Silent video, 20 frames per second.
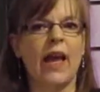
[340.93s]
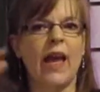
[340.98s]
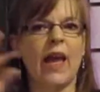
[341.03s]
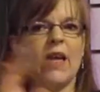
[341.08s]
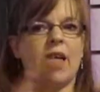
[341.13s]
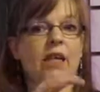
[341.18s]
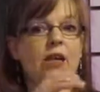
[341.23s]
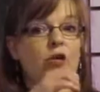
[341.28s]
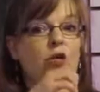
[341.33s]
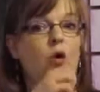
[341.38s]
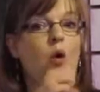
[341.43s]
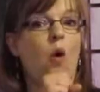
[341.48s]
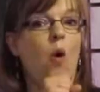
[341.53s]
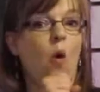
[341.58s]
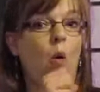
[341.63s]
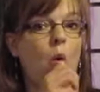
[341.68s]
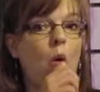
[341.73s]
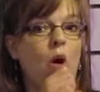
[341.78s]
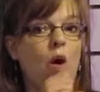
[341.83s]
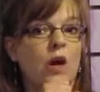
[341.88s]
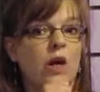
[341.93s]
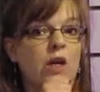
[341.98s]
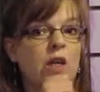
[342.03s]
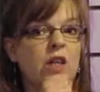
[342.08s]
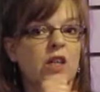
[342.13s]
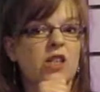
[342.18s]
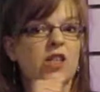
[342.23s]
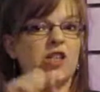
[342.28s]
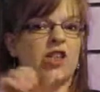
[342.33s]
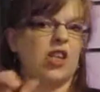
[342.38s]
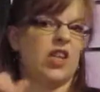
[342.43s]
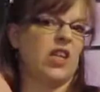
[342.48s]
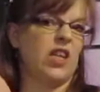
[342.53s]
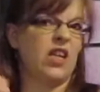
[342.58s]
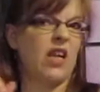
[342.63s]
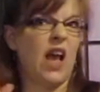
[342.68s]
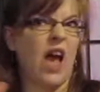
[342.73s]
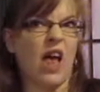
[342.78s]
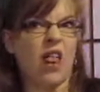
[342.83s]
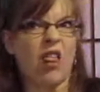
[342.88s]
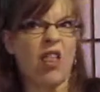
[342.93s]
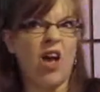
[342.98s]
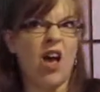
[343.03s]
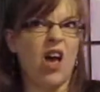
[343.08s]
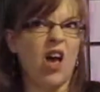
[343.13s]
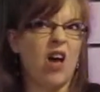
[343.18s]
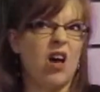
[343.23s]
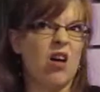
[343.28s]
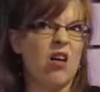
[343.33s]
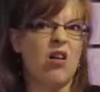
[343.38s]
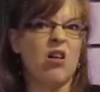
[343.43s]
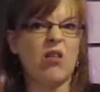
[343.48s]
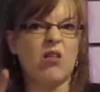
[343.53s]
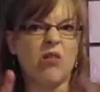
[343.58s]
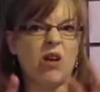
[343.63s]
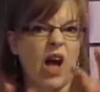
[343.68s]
and it's orange and yellow